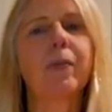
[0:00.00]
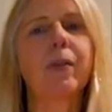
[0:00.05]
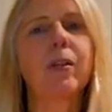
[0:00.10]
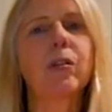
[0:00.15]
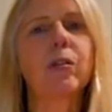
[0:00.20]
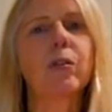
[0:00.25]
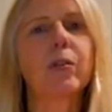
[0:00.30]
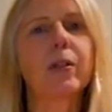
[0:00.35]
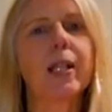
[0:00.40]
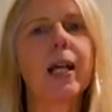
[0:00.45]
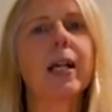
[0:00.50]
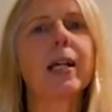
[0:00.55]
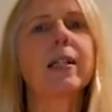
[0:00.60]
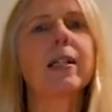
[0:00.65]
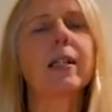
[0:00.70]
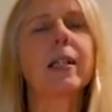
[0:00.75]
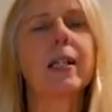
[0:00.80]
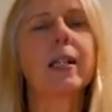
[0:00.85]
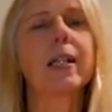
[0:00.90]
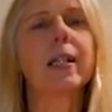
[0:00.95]
So that
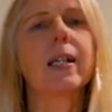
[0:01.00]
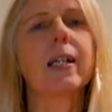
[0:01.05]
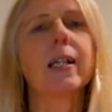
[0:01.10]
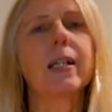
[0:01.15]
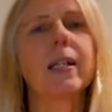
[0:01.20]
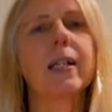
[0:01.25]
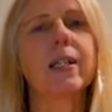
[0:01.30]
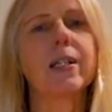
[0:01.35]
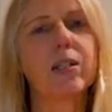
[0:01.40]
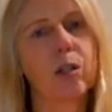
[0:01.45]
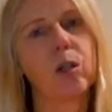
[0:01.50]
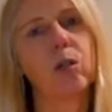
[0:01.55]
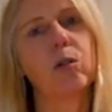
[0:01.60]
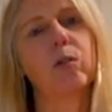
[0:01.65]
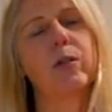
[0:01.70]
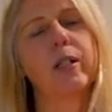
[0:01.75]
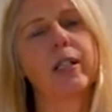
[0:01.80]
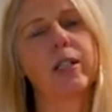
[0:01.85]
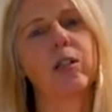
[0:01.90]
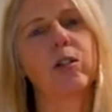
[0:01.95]
is
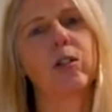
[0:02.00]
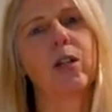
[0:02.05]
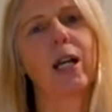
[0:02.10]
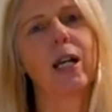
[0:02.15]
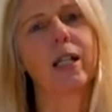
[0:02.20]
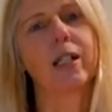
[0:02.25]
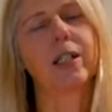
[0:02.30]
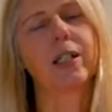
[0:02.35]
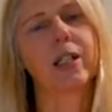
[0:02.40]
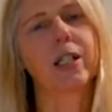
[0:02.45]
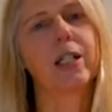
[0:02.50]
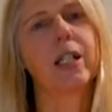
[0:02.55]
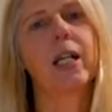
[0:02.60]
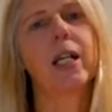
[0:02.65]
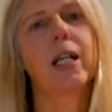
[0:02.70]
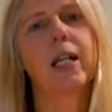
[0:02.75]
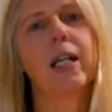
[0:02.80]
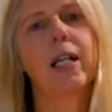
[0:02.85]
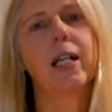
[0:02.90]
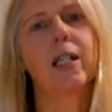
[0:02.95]
cold extracted.
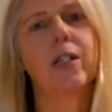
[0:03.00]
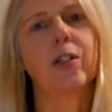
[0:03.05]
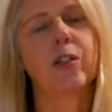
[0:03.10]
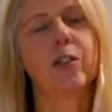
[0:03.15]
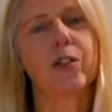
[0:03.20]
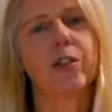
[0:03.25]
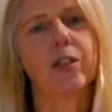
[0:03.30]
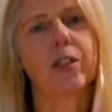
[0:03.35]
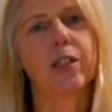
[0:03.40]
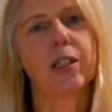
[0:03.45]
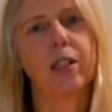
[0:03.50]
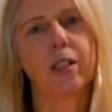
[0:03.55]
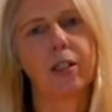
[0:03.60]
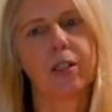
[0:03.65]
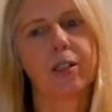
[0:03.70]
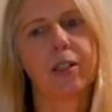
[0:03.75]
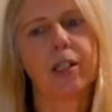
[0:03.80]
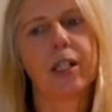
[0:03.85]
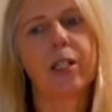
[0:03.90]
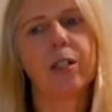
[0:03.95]
The
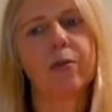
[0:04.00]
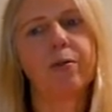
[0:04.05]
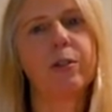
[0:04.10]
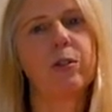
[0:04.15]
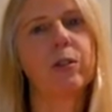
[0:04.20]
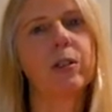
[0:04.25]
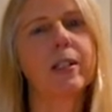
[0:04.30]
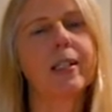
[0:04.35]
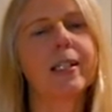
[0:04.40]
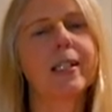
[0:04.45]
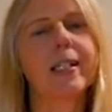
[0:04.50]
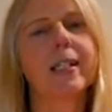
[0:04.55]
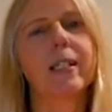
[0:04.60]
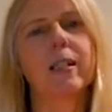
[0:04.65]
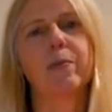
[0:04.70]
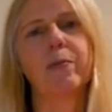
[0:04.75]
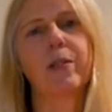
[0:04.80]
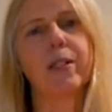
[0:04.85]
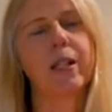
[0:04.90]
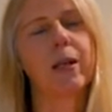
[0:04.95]
centrifugal
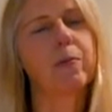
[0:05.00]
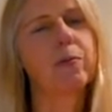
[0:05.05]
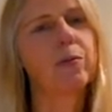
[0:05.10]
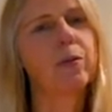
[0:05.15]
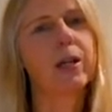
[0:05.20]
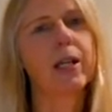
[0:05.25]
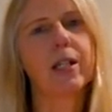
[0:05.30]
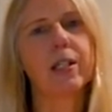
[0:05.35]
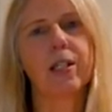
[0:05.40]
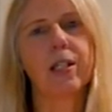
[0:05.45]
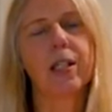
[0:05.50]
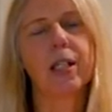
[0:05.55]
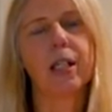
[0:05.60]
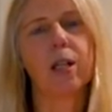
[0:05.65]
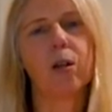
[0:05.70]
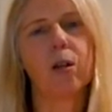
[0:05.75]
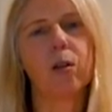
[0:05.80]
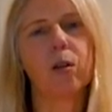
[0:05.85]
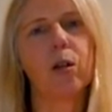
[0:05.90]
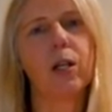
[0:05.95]
system separates
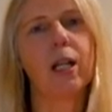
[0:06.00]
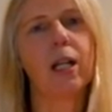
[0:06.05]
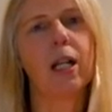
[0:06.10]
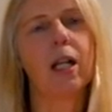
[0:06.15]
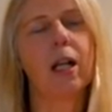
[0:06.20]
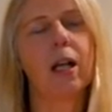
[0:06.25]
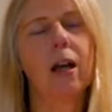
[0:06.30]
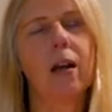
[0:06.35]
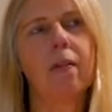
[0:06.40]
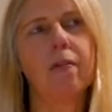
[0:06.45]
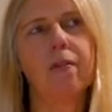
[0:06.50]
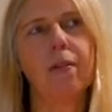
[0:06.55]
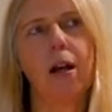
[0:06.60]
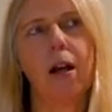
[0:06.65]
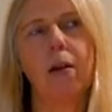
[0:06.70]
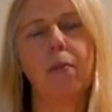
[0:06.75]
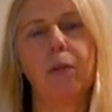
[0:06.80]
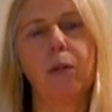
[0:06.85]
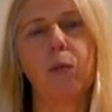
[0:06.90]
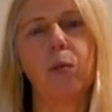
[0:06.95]
the oil
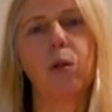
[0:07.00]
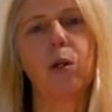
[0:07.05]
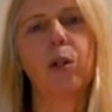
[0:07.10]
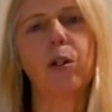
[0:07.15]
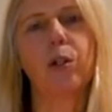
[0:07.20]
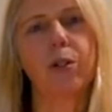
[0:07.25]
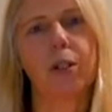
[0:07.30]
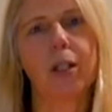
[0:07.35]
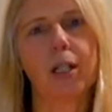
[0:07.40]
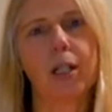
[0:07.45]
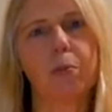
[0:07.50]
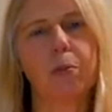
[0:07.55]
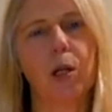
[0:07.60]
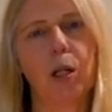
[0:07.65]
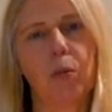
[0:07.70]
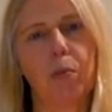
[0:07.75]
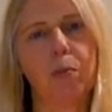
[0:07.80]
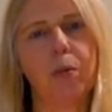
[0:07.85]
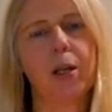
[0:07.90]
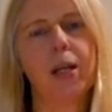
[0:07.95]
from the water and the
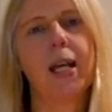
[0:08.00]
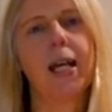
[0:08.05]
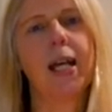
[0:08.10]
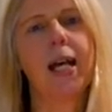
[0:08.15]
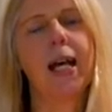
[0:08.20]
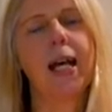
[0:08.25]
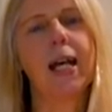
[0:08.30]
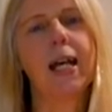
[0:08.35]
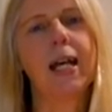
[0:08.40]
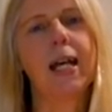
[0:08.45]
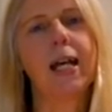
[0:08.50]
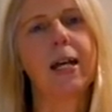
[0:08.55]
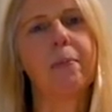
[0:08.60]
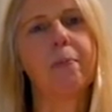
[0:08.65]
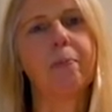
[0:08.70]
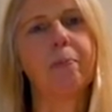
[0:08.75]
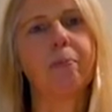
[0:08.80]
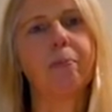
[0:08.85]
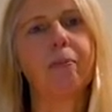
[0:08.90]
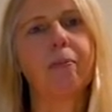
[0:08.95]
pulp,
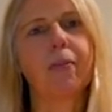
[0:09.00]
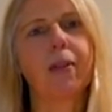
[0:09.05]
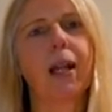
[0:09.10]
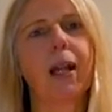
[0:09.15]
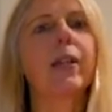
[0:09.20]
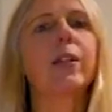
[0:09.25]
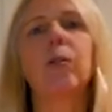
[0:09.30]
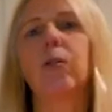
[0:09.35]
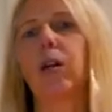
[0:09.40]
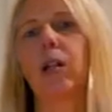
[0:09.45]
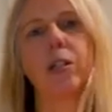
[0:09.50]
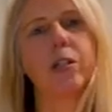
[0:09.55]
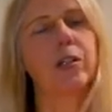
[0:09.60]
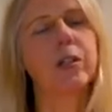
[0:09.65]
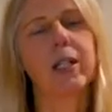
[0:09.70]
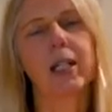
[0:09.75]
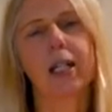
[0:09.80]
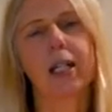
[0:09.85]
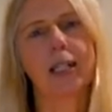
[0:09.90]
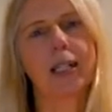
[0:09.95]
and they're all
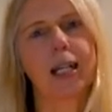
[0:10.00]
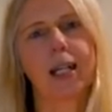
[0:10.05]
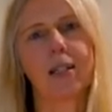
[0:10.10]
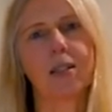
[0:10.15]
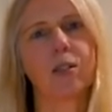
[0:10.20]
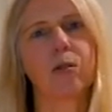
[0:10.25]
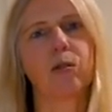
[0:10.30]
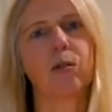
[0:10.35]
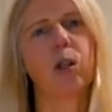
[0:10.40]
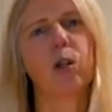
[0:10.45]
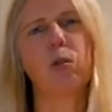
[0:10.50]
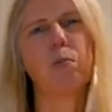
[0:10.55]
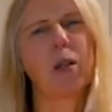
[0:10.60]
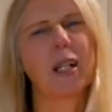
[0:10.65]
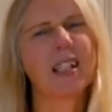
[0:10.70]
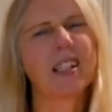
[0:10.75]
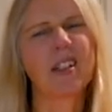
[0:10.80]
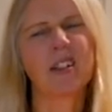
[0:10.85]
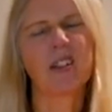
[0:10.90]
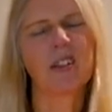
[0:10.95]
done like that. So cold
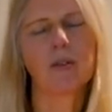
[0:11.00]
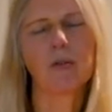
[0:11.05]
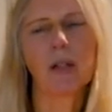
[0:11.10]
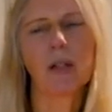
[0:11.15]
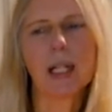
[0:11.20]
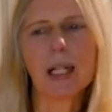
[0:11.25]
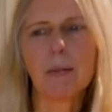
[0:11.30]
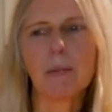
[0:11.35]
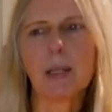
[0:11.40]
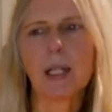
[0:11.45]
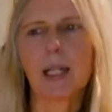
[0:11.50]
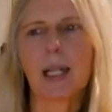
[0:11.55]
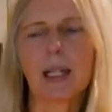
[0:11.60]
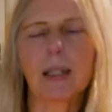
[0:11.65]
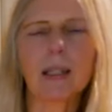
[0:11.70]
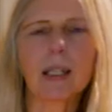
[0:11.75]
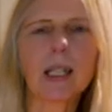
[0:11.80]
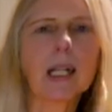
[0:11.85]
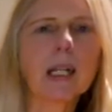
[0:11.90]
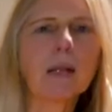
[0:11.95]
press doesn't really mean
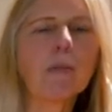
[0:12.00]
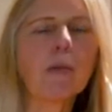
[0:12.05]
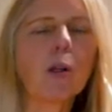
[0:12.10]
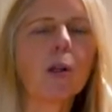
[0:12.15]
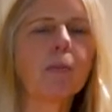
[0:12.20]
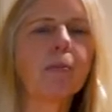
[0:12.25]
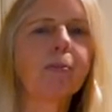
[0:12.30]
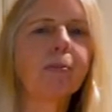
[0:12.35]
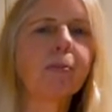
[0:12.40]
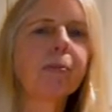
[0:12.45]
anything anymore.